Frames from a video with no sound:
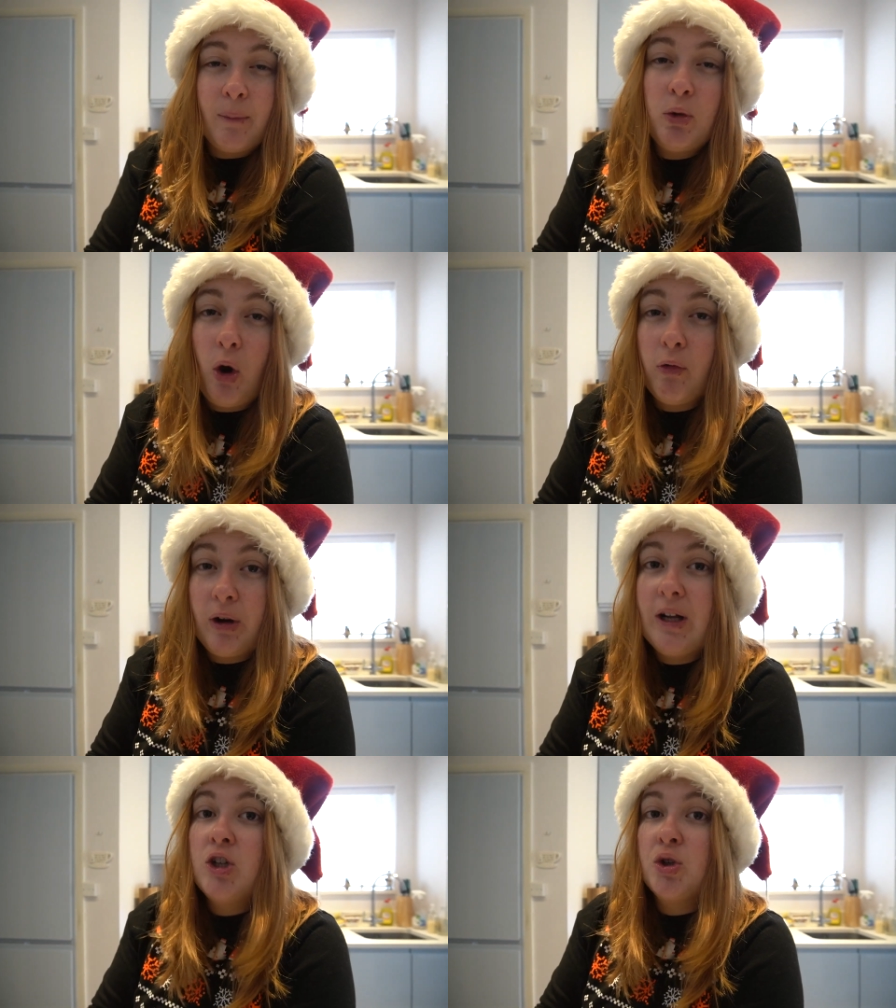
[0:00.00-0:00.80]
I'm not
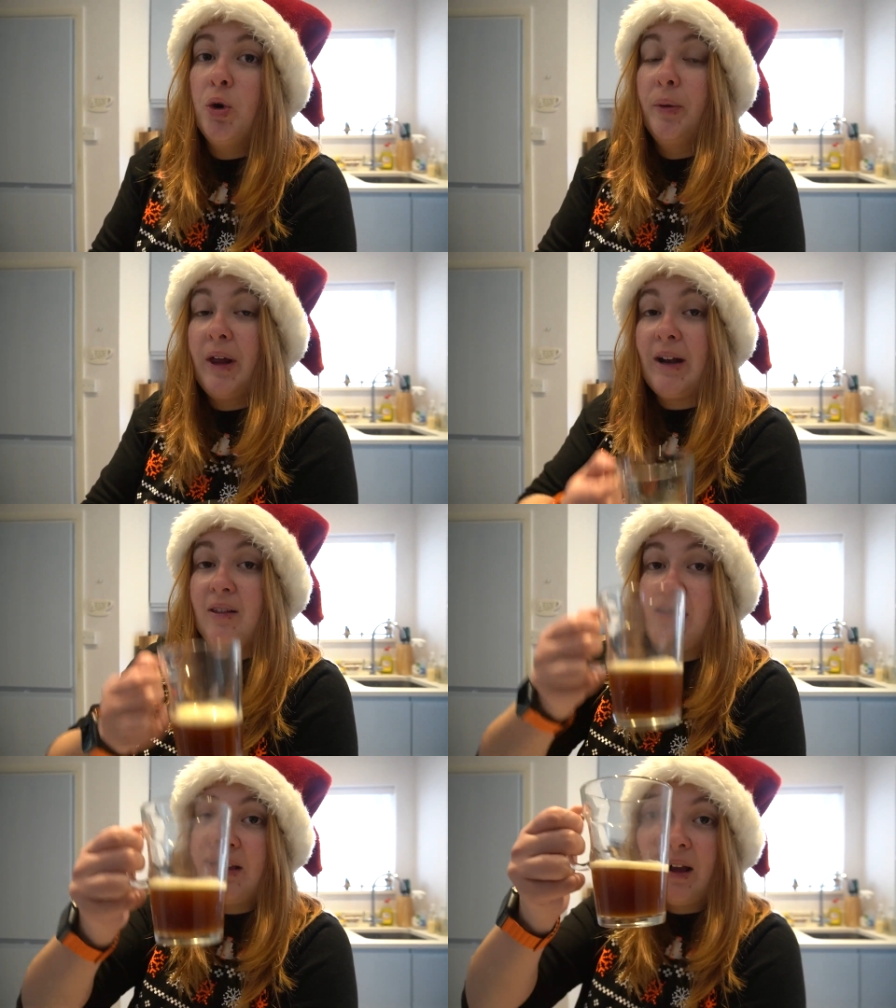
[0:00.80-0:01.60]
really sure, but that is
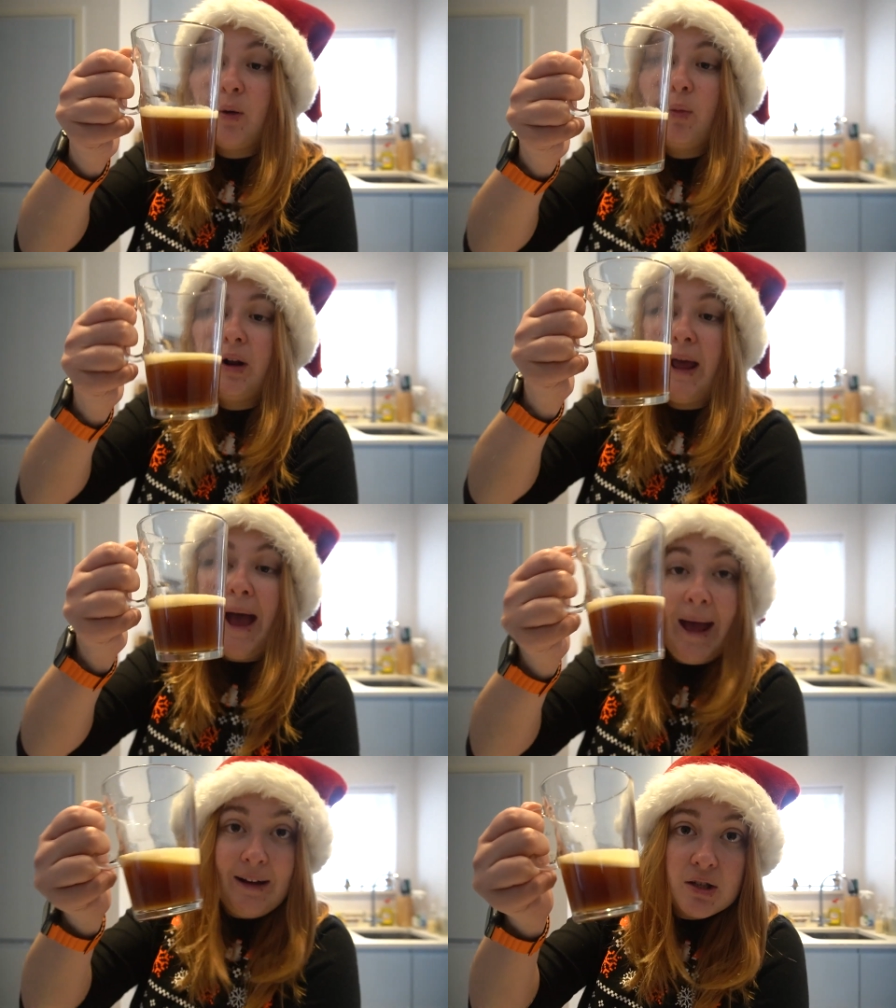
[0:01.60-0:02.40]
the second one.
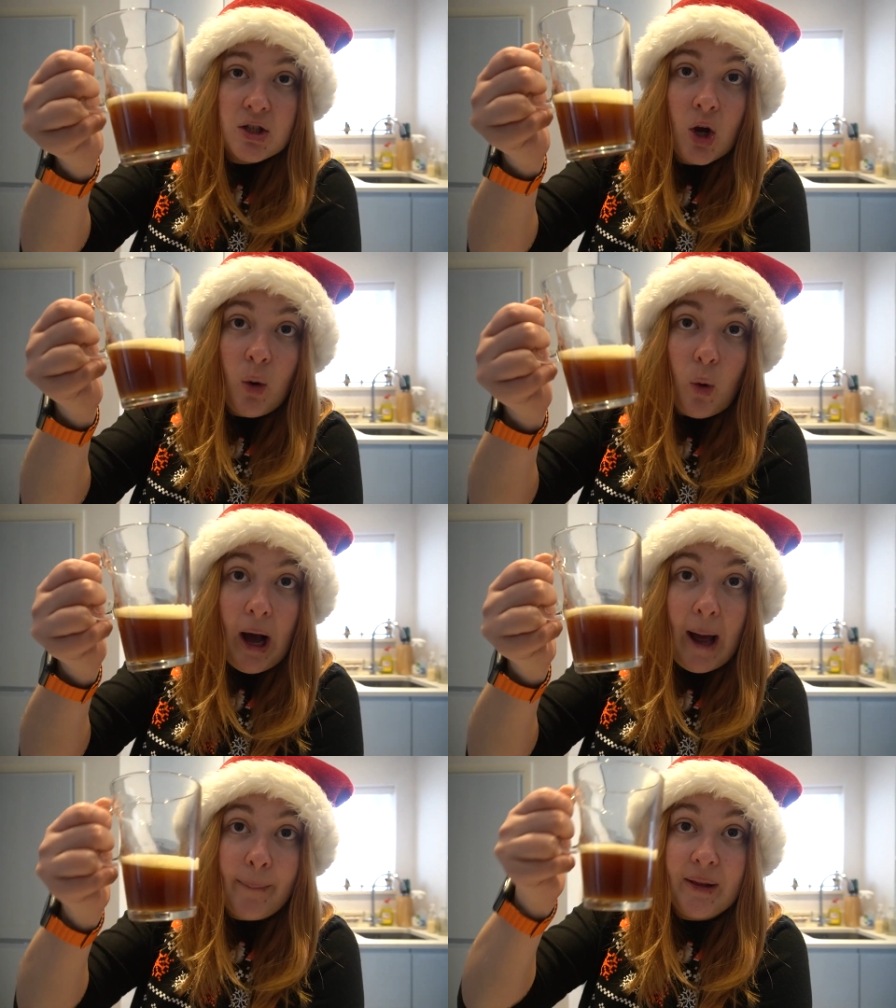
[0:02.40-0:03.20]
And
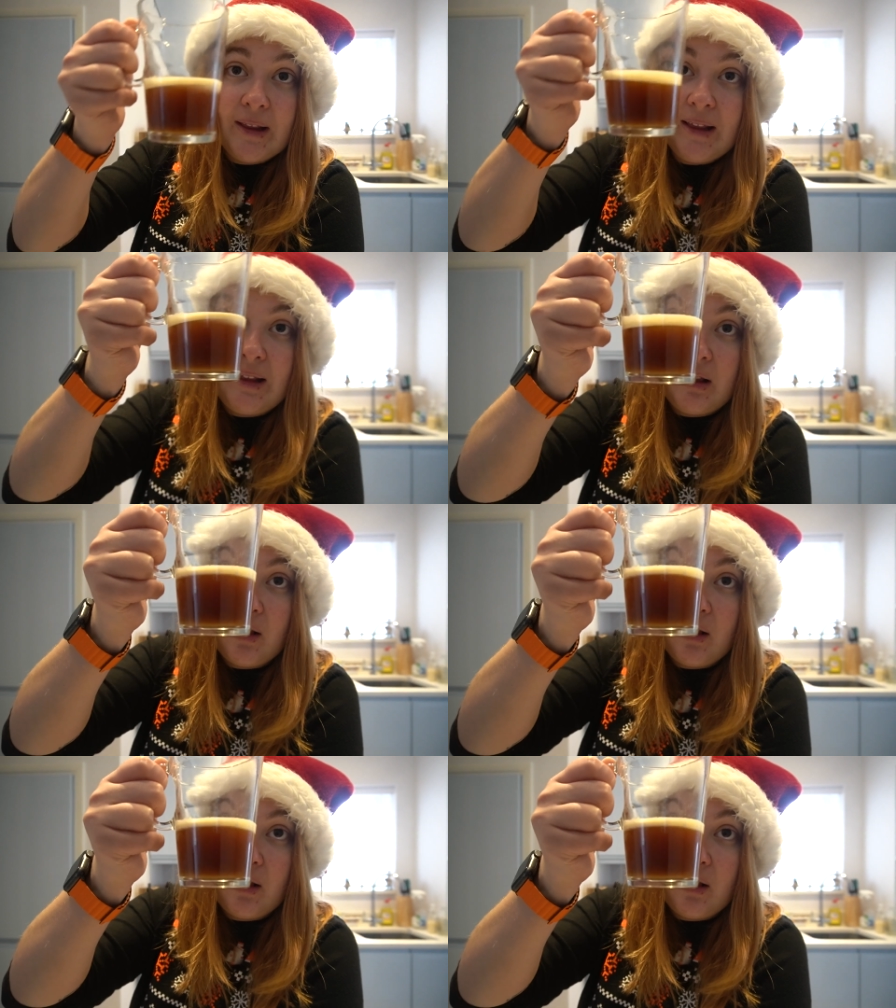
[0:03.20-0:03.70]
what happens is it